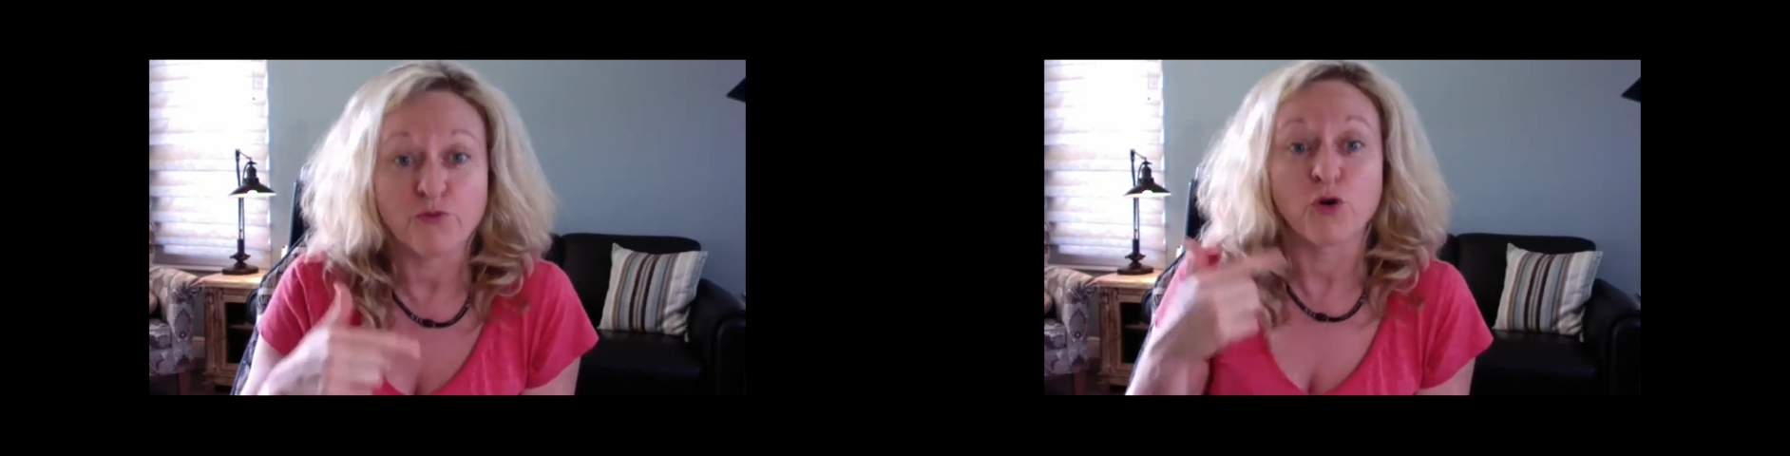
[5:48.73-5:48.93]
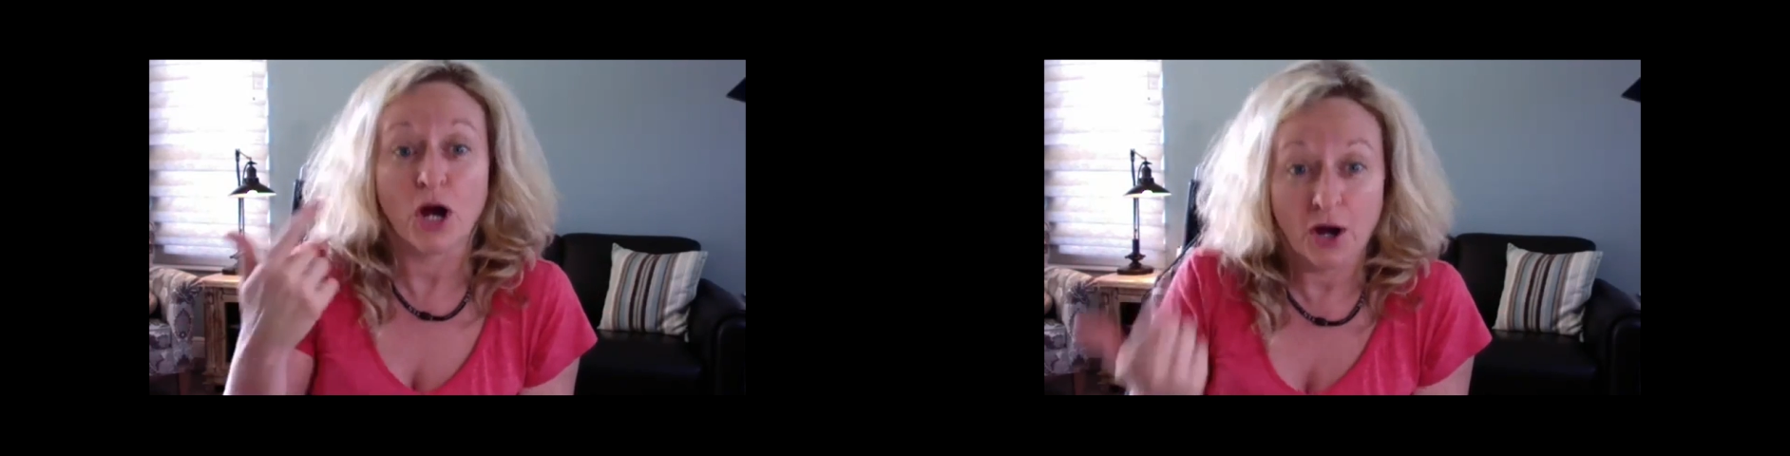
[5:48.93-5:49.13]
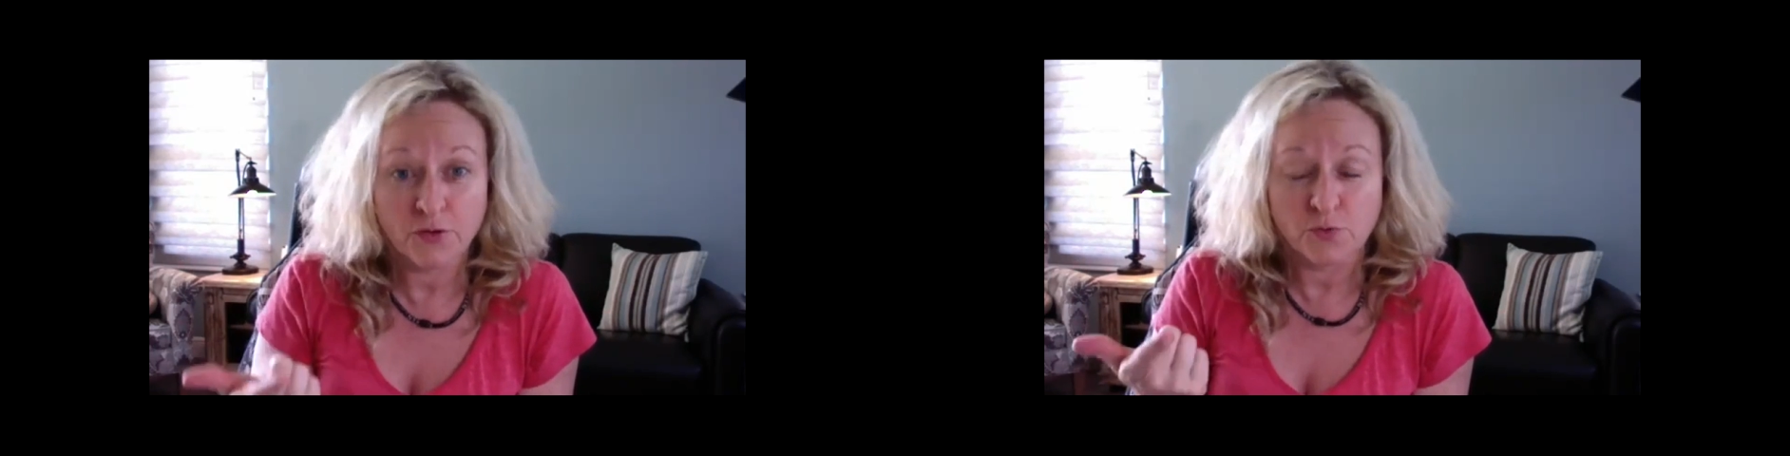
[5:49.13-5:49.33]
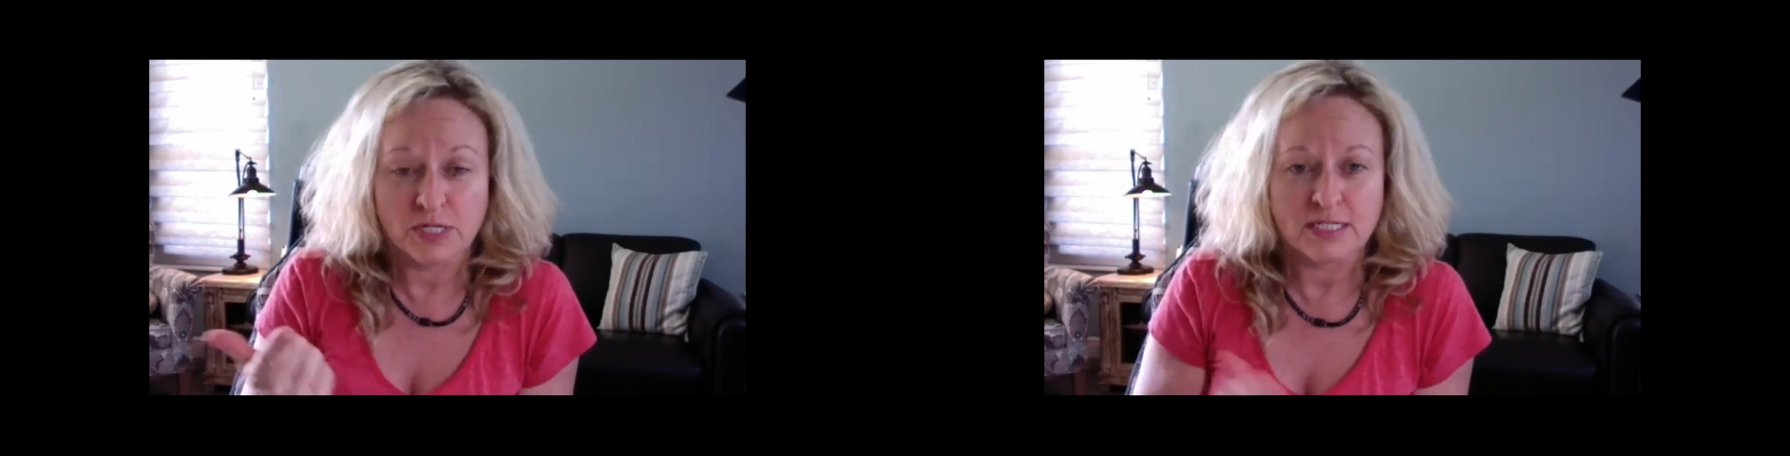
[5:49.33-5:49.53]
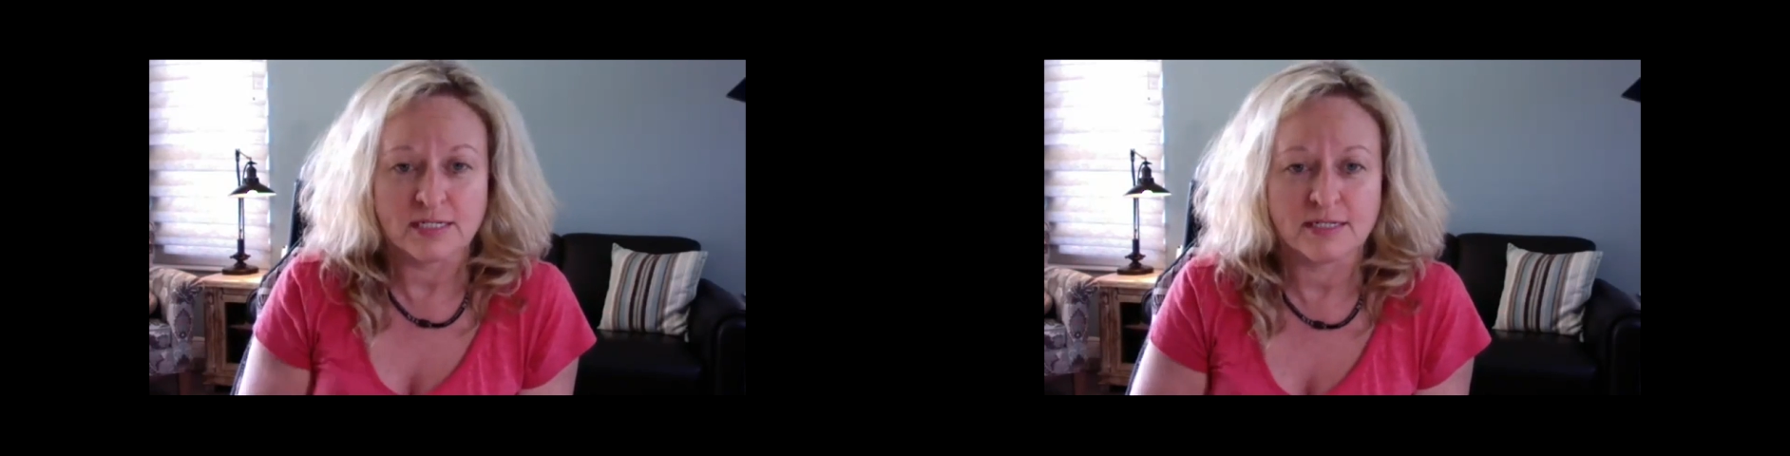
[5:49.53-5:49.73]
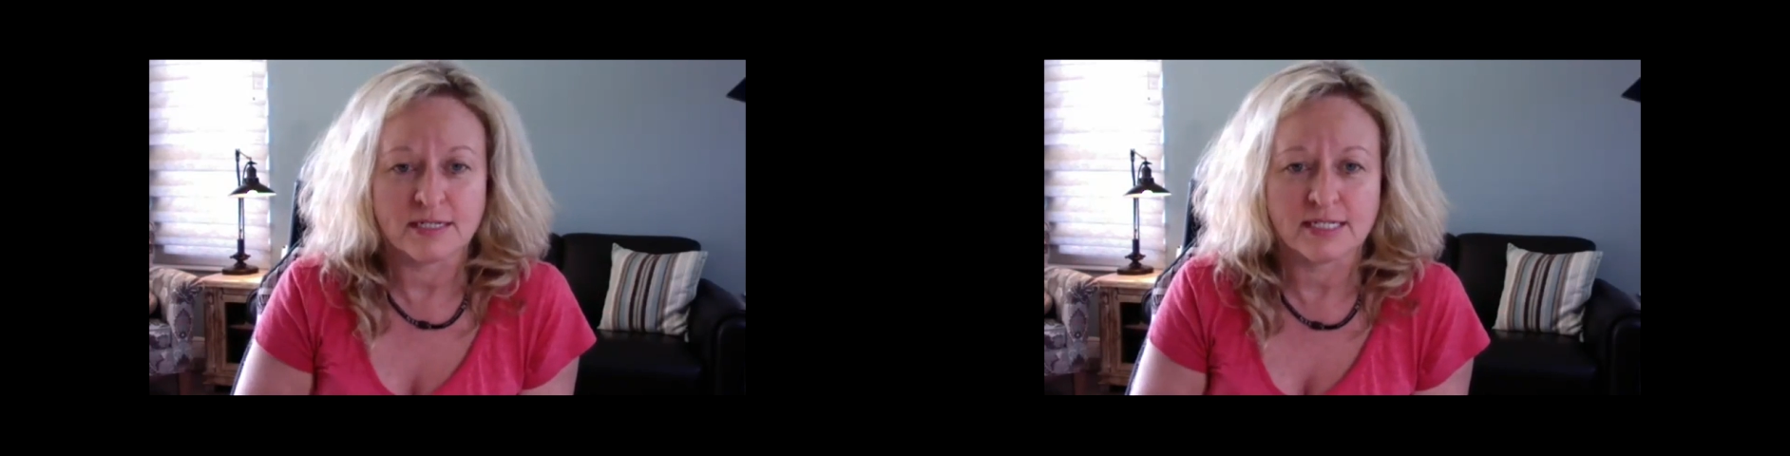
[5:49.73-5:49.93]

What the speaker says: for other reasons,